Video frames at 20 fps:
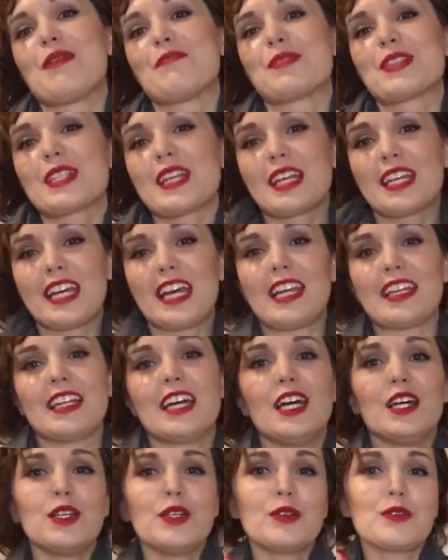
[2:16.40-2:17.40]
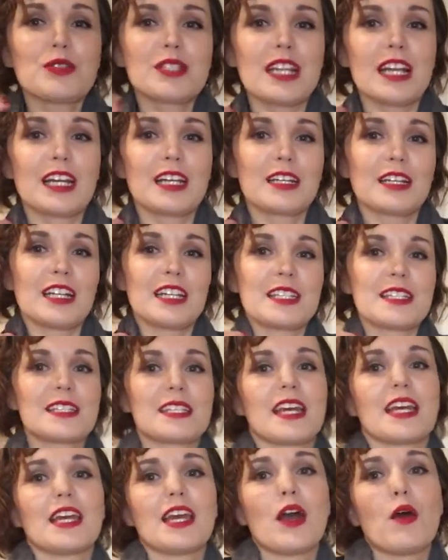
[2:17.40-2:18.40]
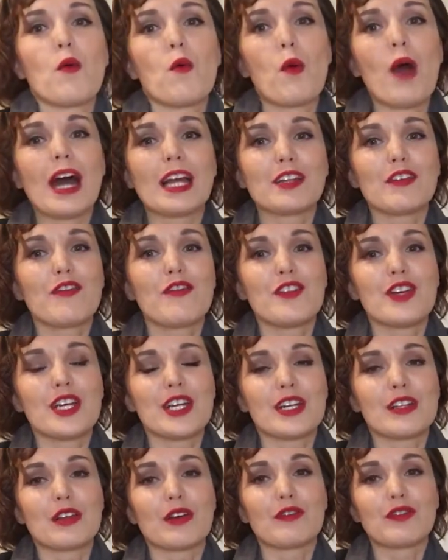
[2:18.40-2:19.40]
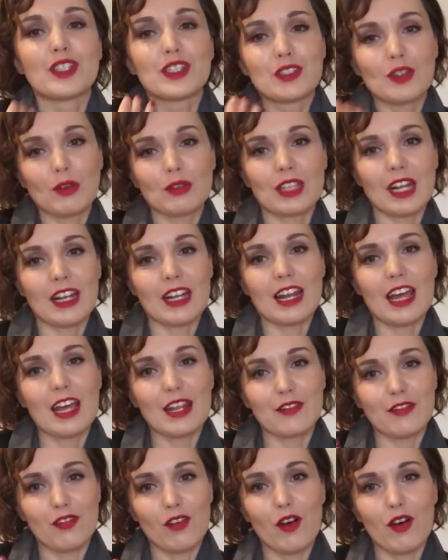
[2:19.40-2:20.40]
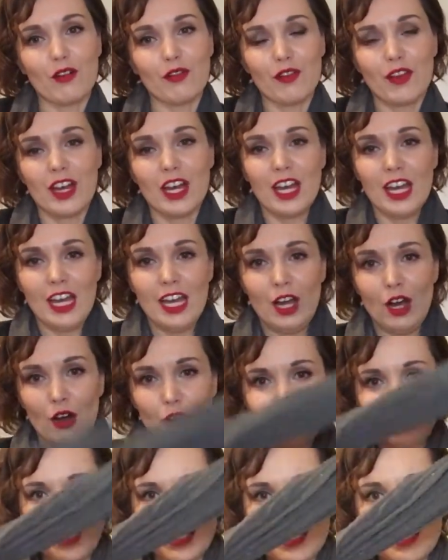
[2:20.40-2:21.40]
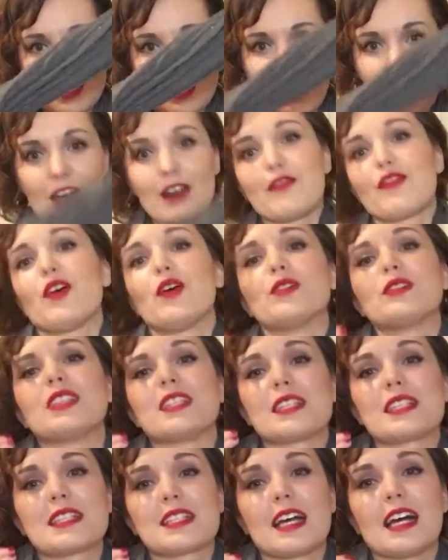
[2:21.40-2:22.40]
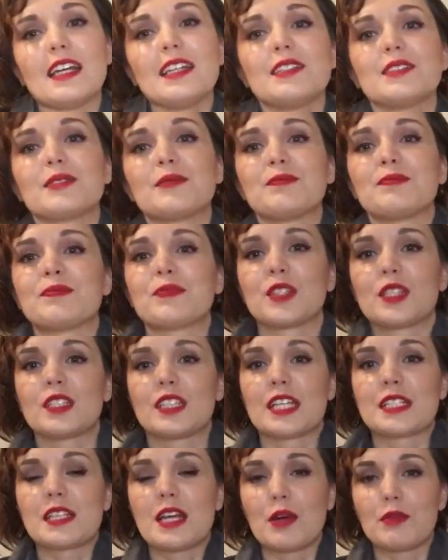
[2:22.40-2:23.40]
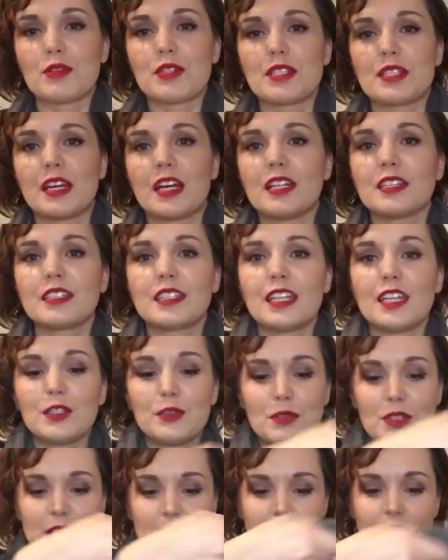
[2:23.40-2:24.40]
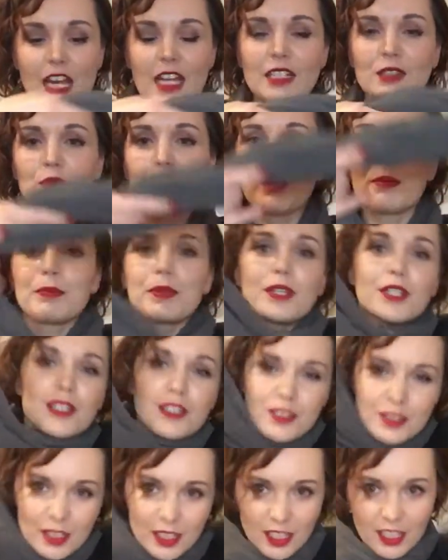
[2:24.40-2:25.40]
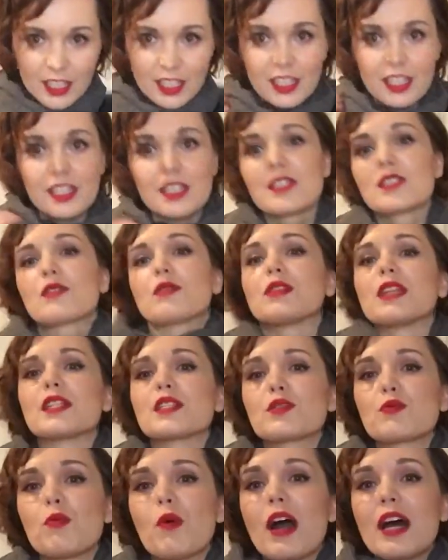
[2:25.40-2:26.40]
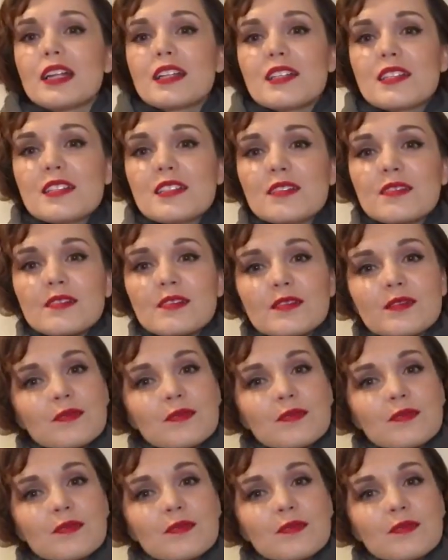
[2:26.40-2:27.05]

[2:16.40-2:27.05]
So again, use like, let's say, 1/3 of the total length of this scarf on this side. That's how you start, and you start wrapping, so that's once,